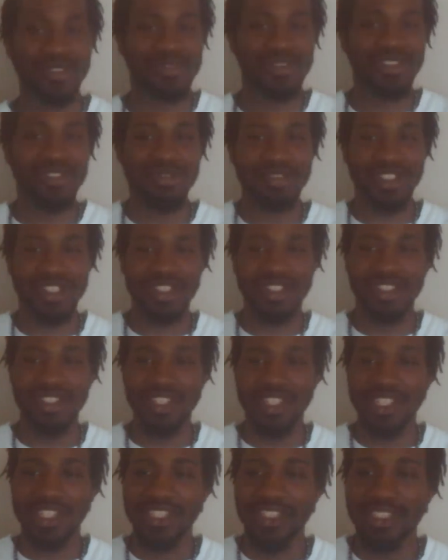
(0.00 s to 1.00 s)
You feel what I'm saying?
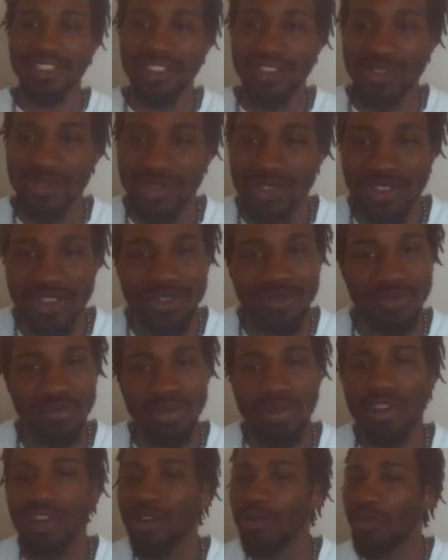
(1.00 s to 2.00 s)

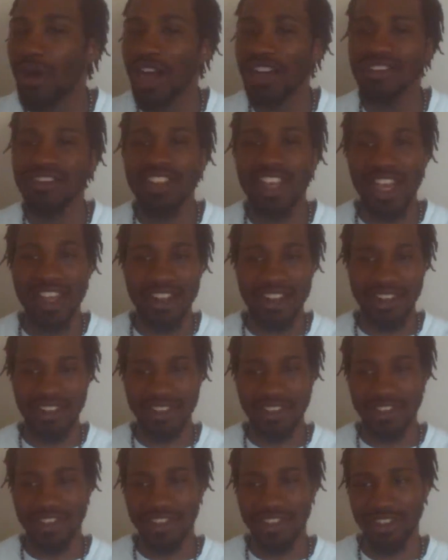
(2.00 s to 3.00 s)
Bring them outside of
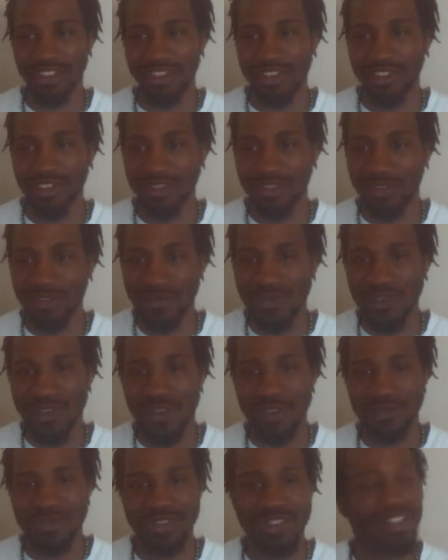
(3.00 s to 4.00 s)
the city. You feel
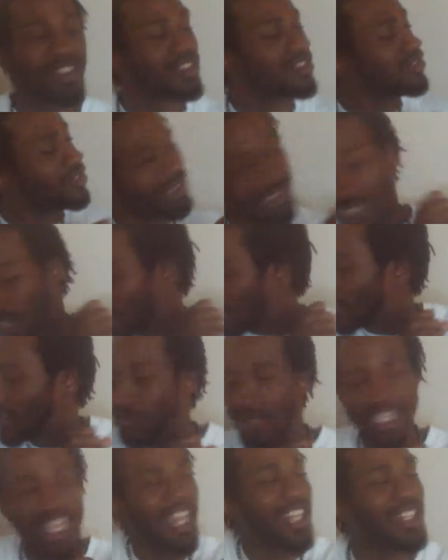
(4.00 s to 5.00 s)
what I'm saying? Nah,
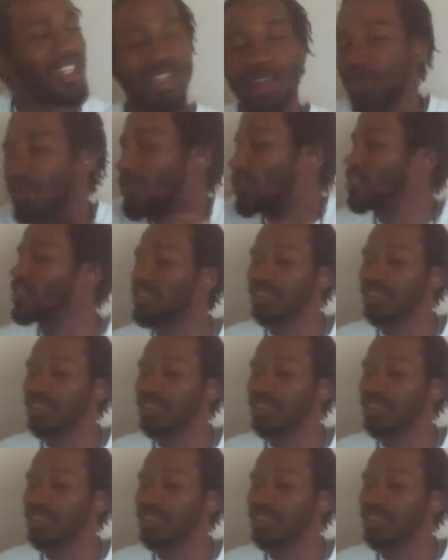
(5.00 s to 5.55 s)
we gotta go.